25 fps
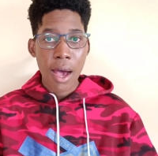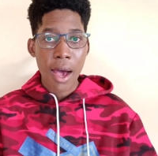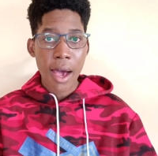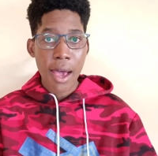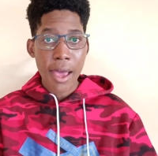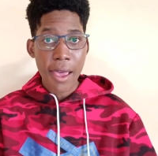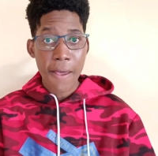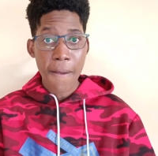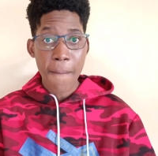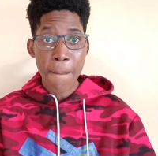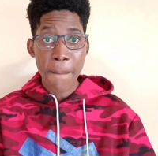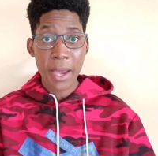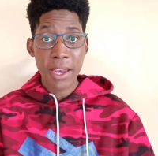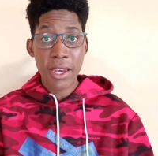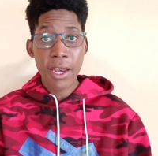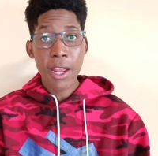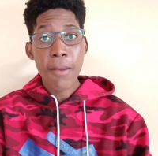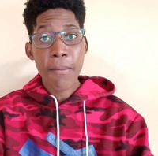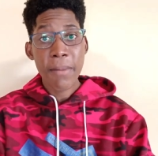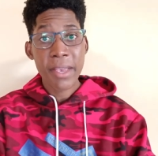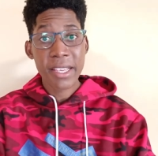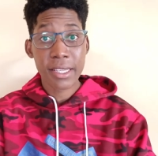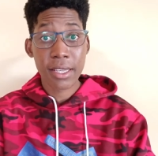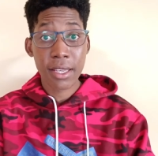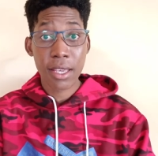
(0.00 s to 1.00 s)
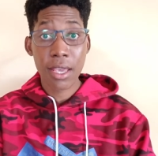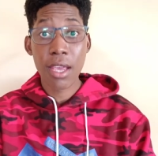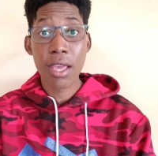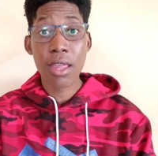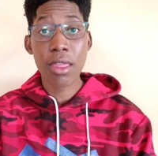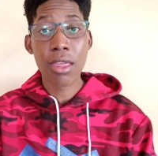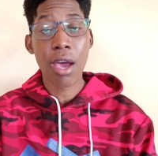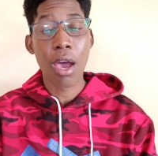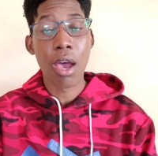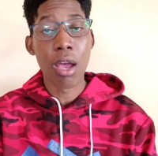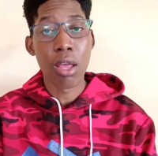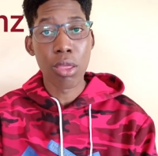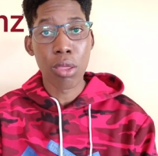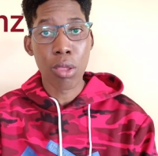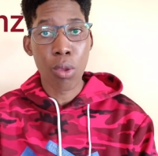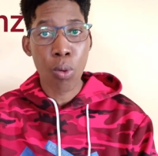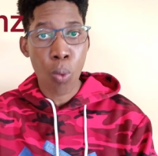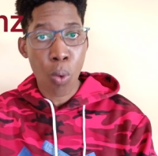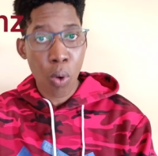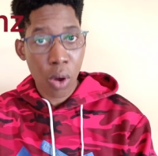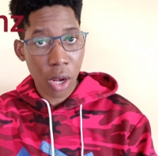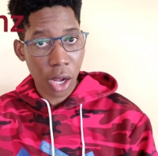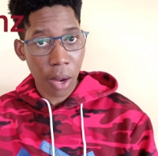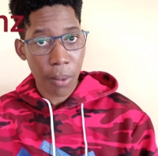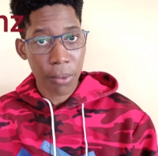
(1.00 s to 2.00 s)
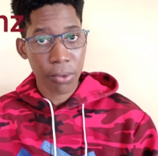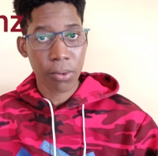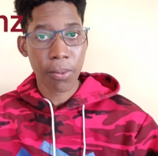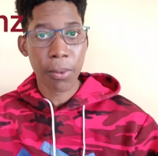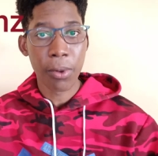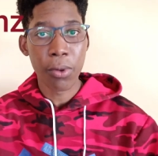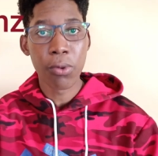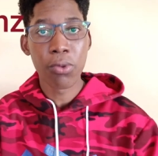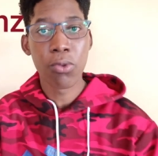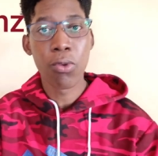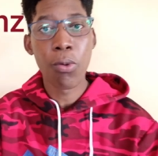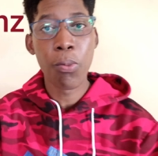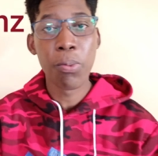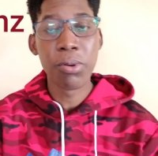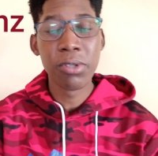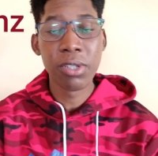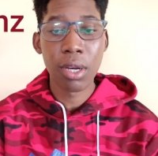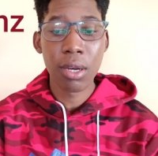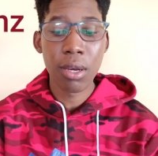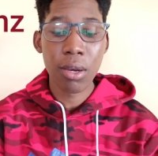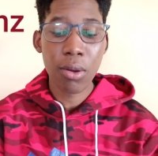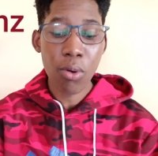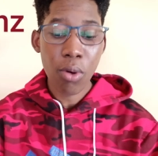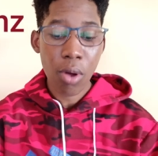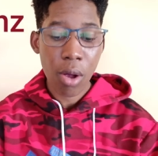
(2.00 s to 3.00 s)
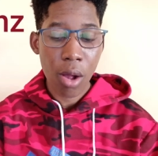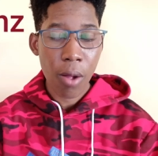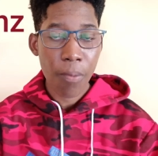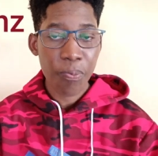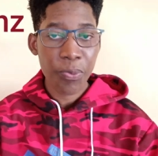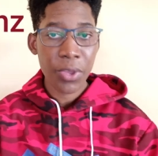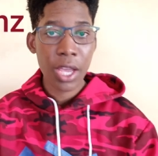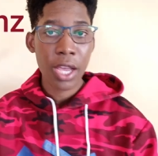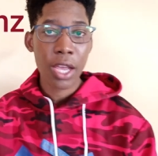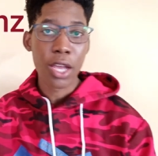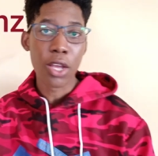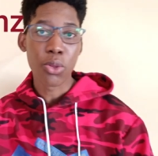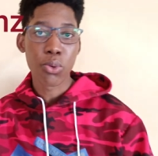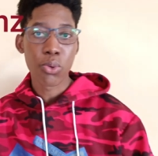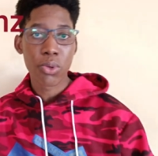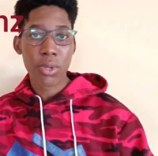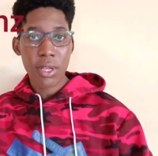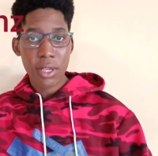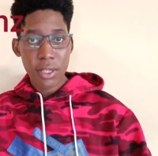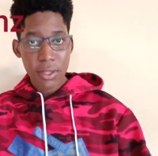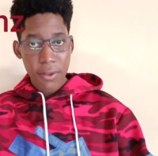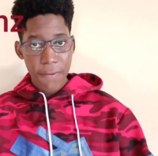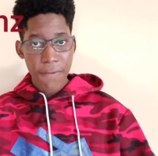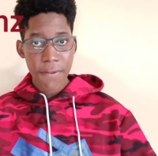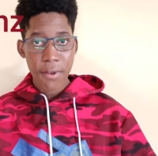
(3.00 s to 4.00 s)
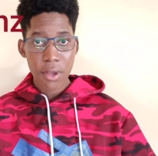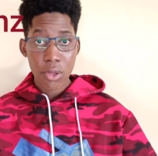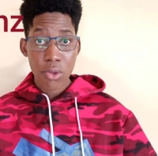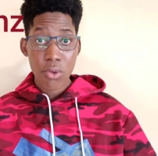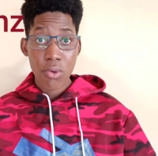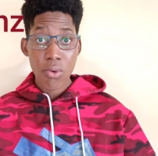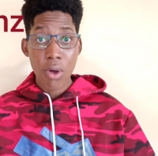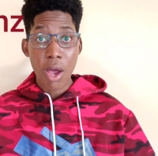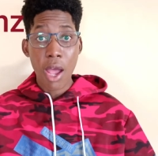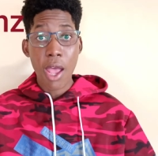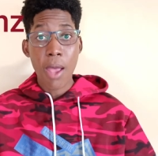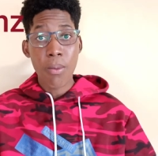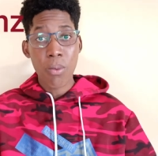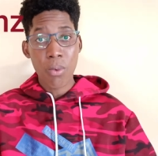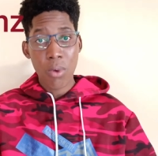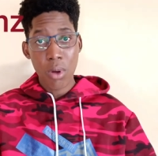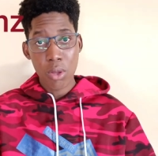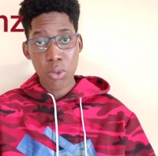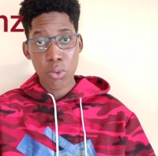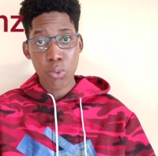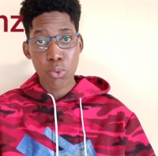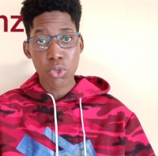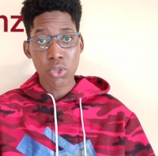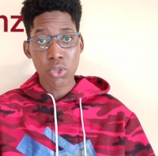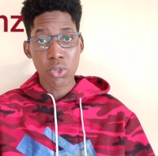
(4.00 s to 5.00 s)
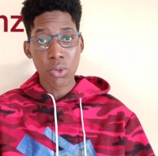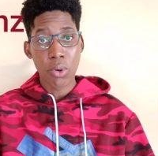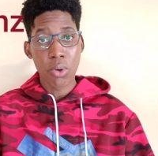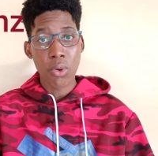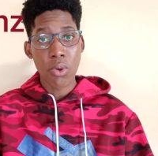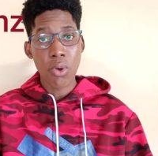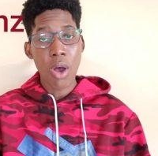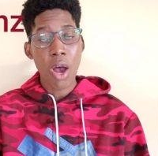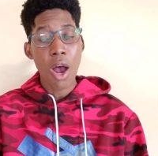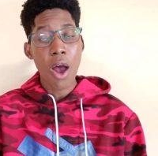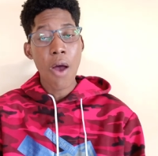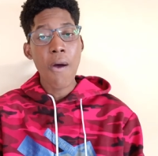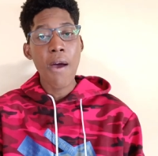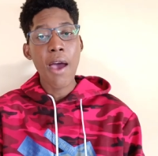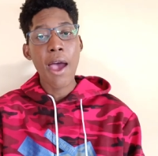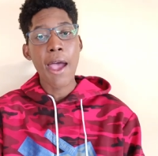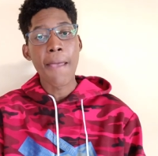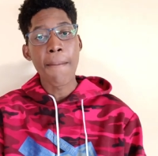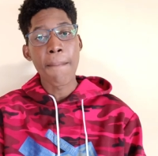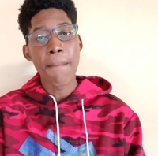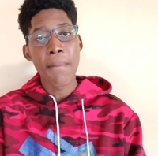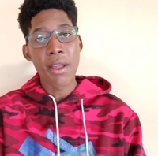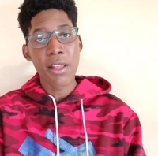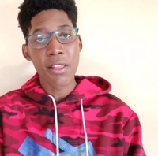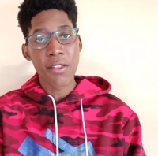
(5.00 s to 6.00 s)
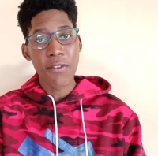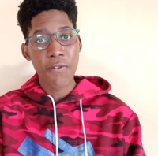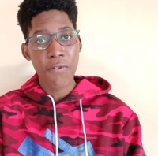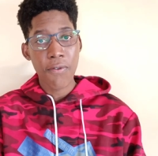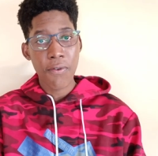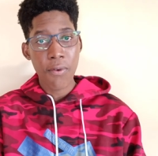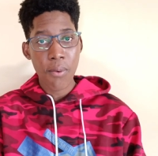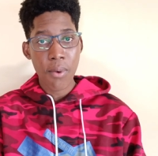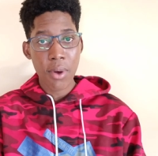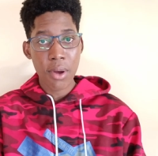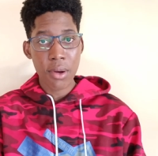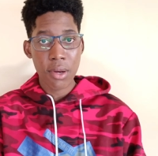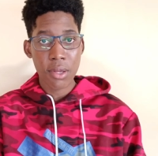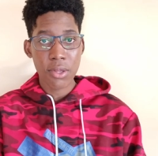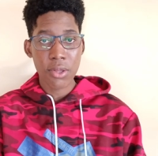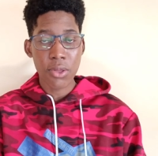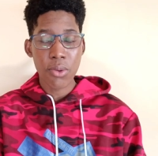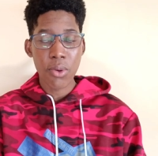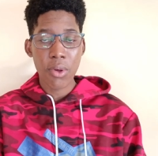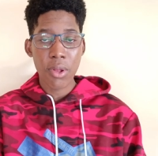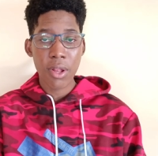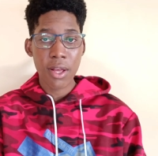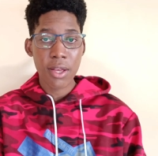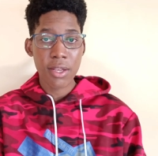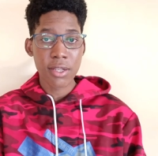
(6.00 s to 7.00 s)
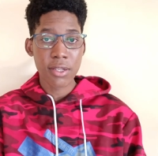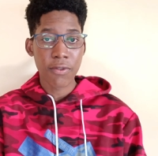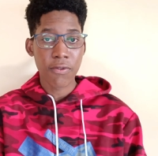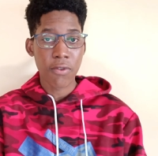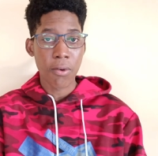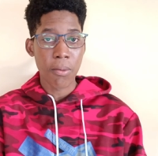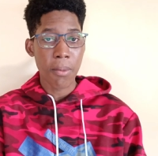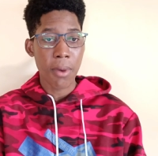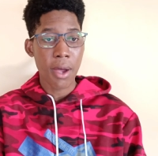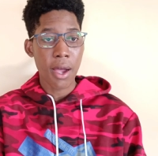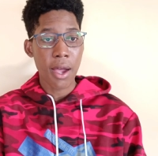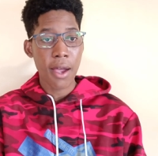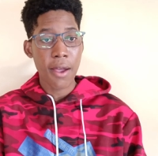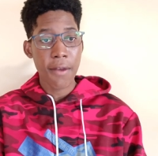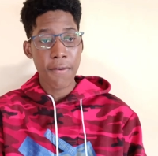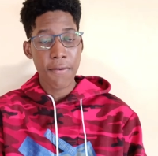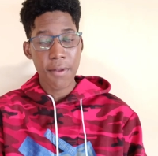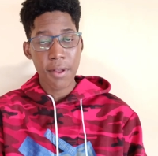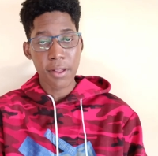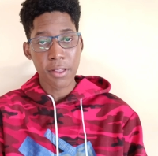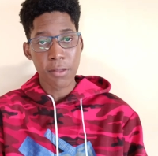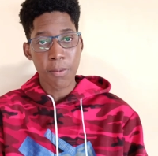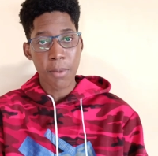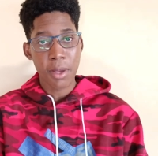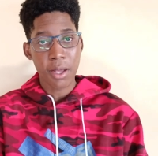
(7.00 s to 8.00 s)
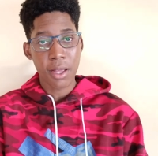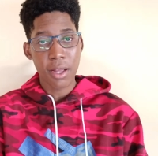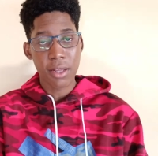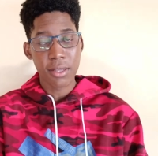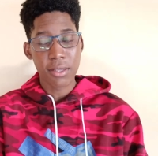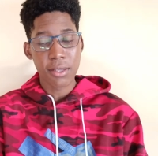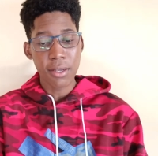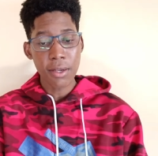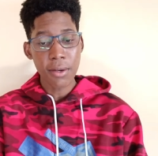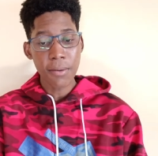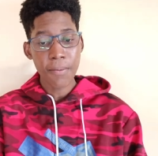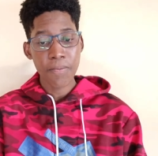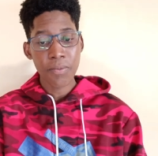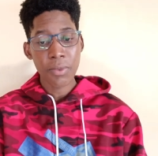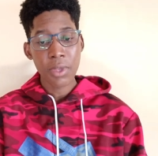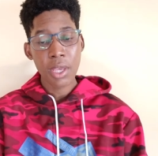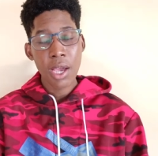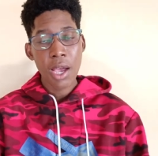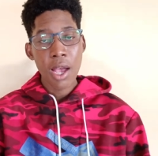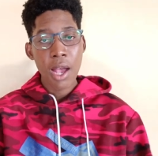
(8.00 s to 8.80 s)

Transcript: Hi, my name is Keith and welcome to my YouTube channel. In today's video, I am going to show you how I made $400 from affiliate marketing